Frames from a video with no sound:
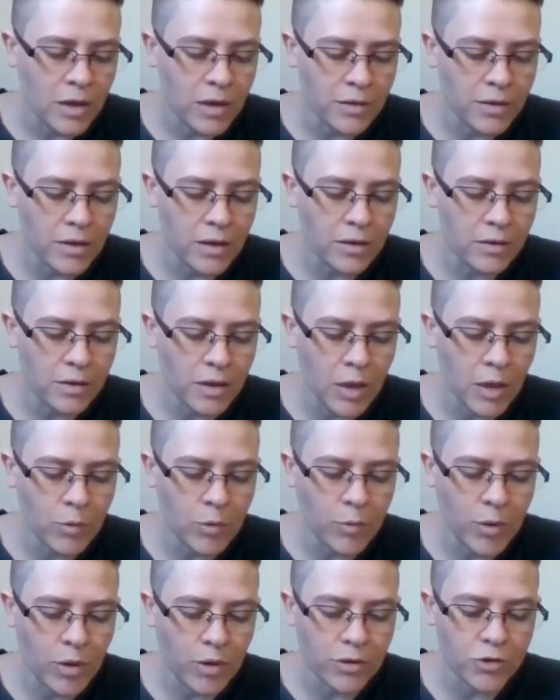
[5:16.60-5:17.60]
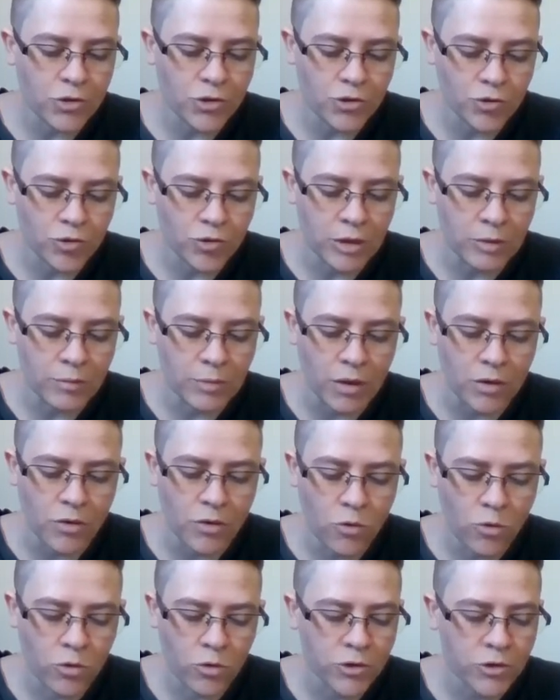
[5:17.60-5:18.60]
He then came upon a stream that
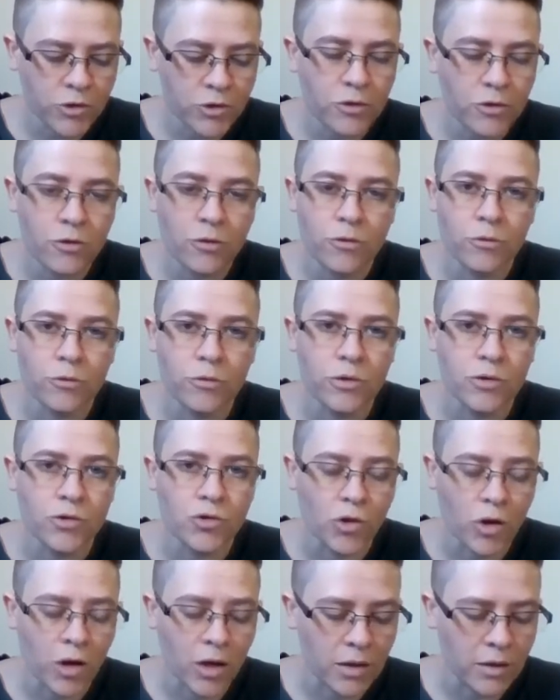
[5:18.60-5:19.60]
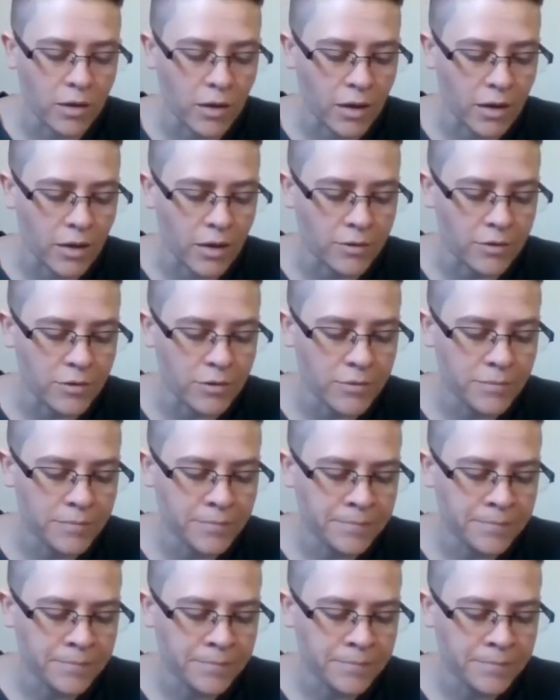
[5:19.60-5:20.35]
coursed through the dry land.